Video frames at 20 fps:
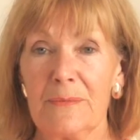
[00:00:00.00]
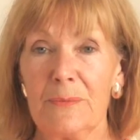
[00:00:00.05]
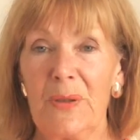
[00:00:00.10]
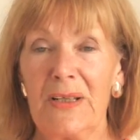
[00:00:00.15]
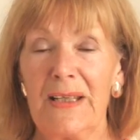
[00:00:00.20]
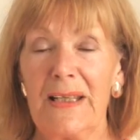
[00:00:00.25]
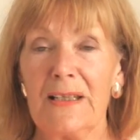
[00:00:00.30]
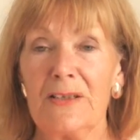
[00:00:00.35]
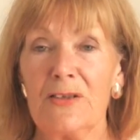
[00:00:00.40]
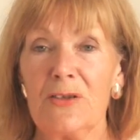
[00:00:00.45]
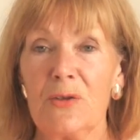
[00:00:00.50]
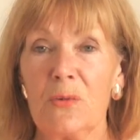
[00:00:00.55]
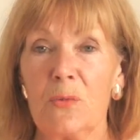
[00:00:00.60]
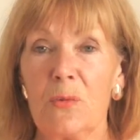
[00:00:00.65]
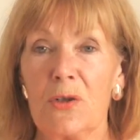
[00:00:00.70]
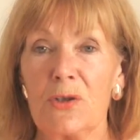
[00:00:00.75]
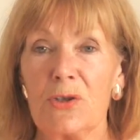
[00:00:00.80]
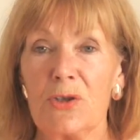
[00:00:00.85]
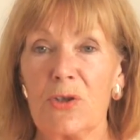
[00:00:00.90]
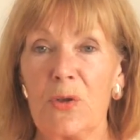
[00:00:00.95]
begin to
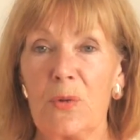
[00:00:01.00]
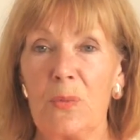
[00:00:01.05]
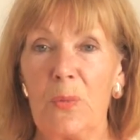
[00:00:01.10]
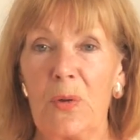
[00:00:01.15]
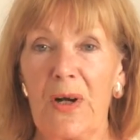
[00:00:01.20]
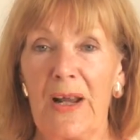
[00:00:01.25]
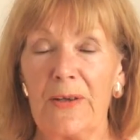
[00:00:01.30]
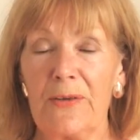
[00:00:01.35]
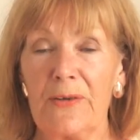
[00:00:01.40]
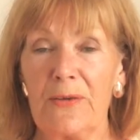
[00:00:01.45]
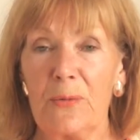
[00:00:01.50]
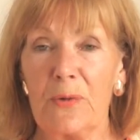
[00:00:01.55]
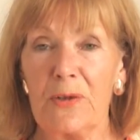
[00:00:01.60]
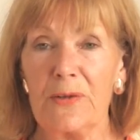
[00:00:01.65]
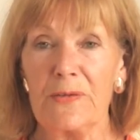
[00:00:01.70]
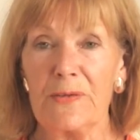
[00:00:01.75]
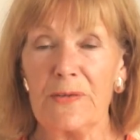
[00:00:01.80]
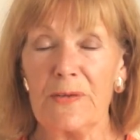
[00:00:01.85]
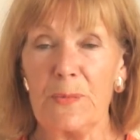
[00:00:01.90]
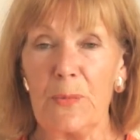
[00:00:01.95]
watch your breath
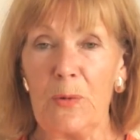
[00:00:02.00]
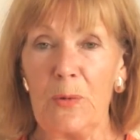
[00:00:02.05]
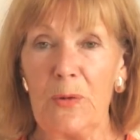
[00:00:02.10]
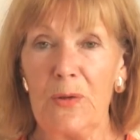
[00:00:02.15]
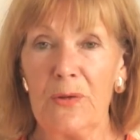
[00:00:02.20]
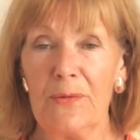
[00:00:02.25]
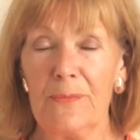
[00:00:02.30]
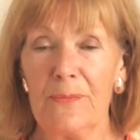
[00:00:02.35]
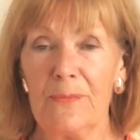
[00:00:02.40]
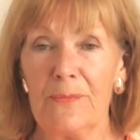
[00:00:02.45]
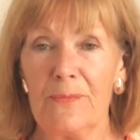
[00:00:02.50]
once more.